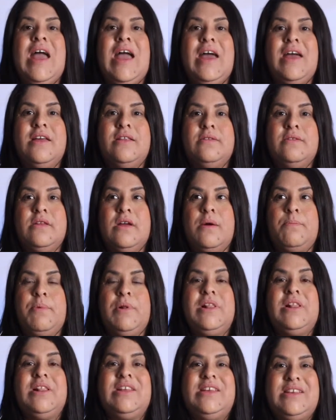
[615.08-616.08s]
and
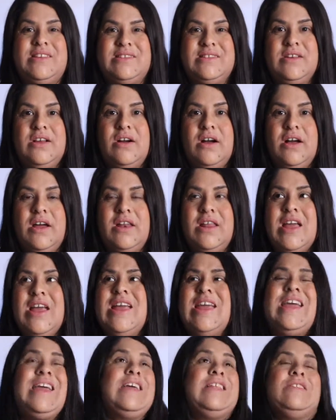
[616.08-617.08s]
please
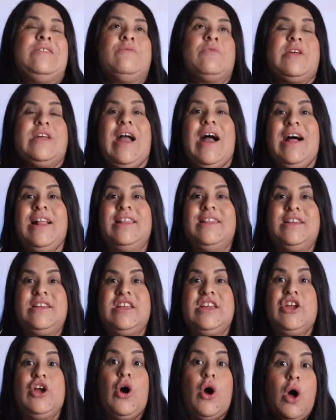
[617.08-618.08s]
God, in
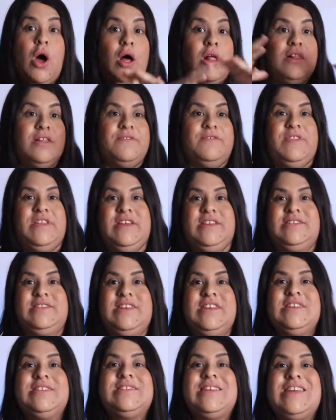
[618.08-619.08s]
reality, all of this
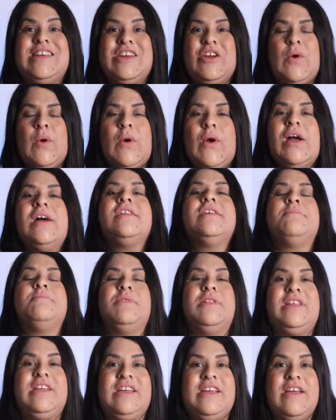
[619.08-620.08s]
is
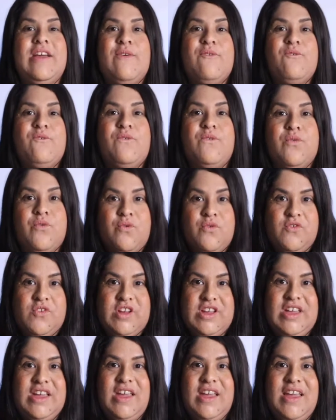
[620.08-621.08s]
incredibly
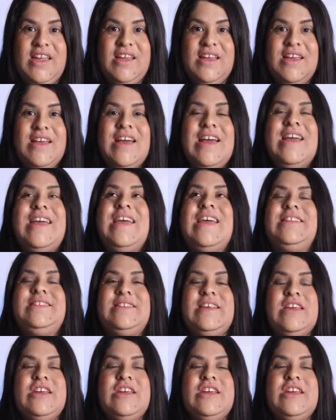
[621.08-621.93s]
freeing. It's